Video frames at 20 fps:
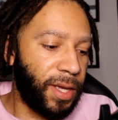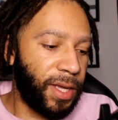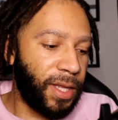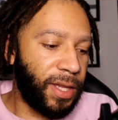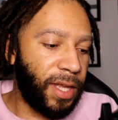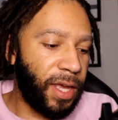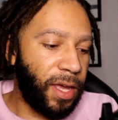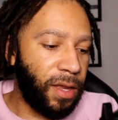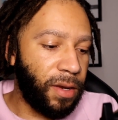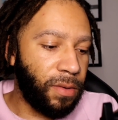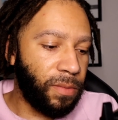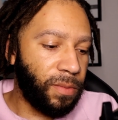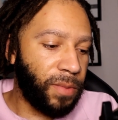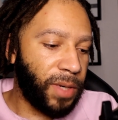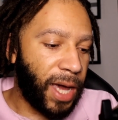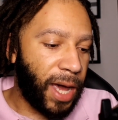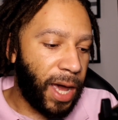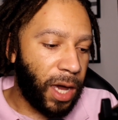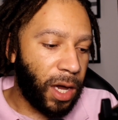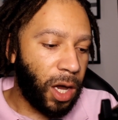Then we
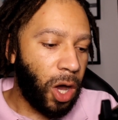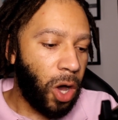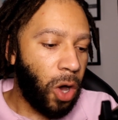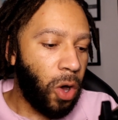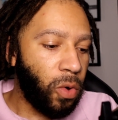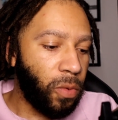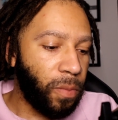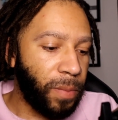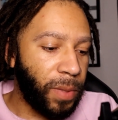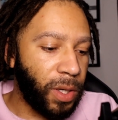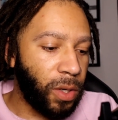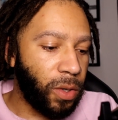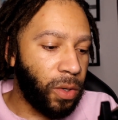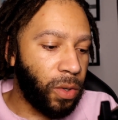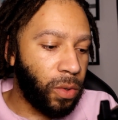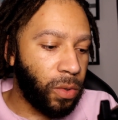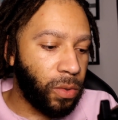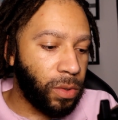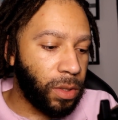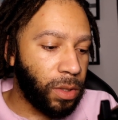got code
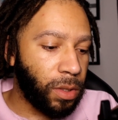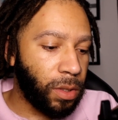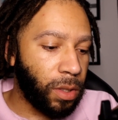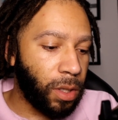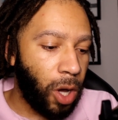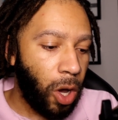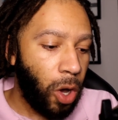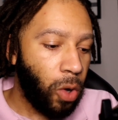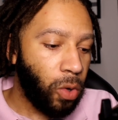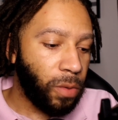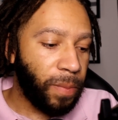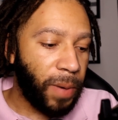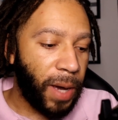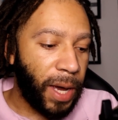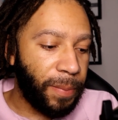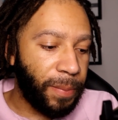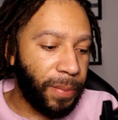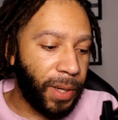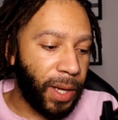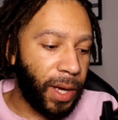build, code
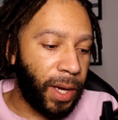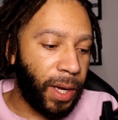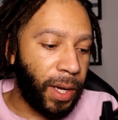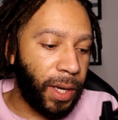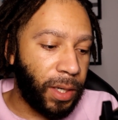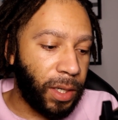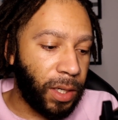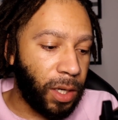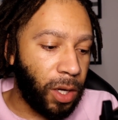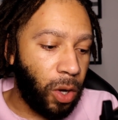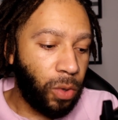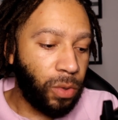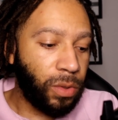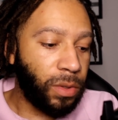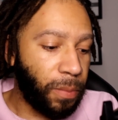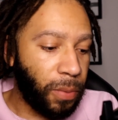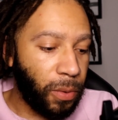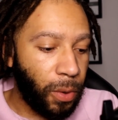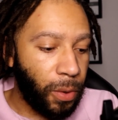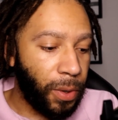pipeline, code
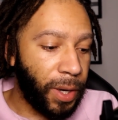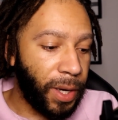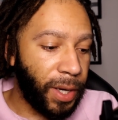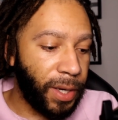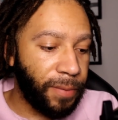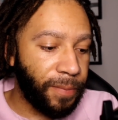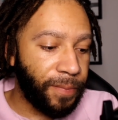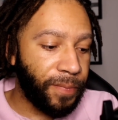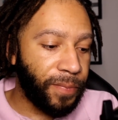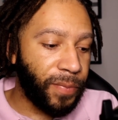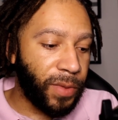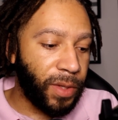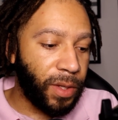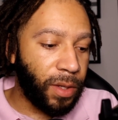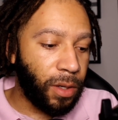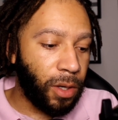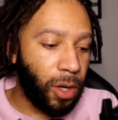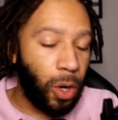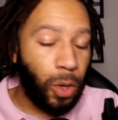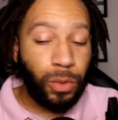deploy,
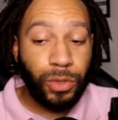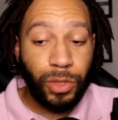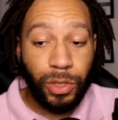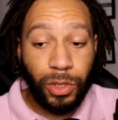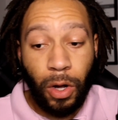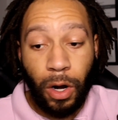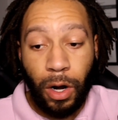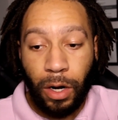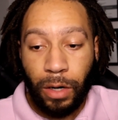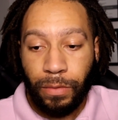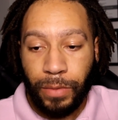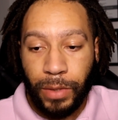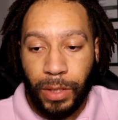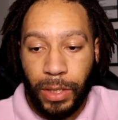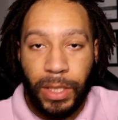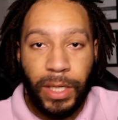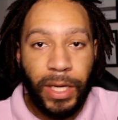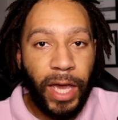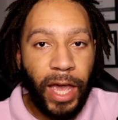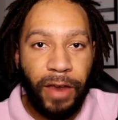code star,
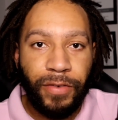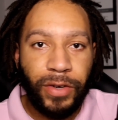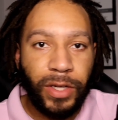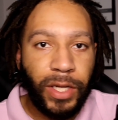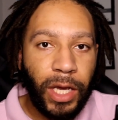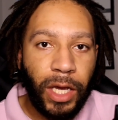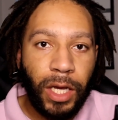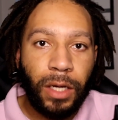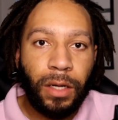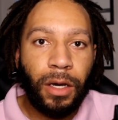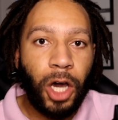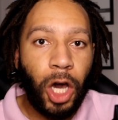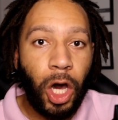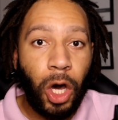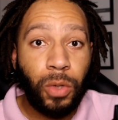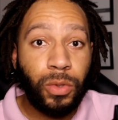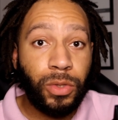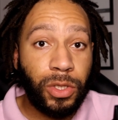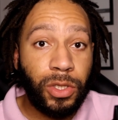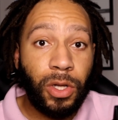really everything
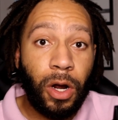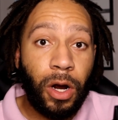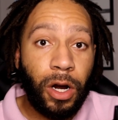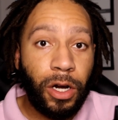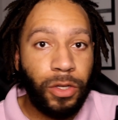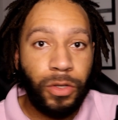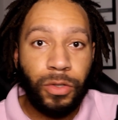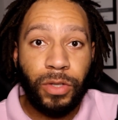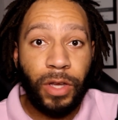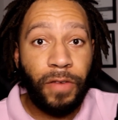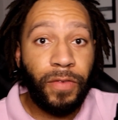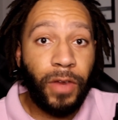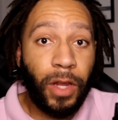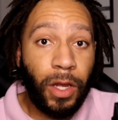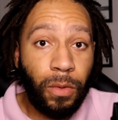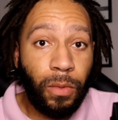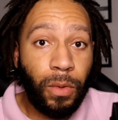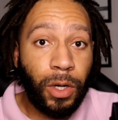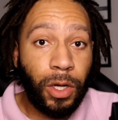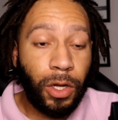code star you
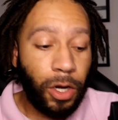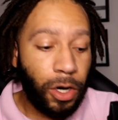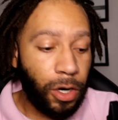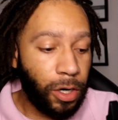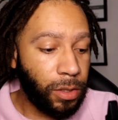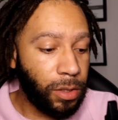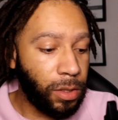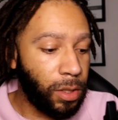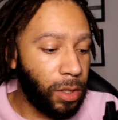definitely want to learn.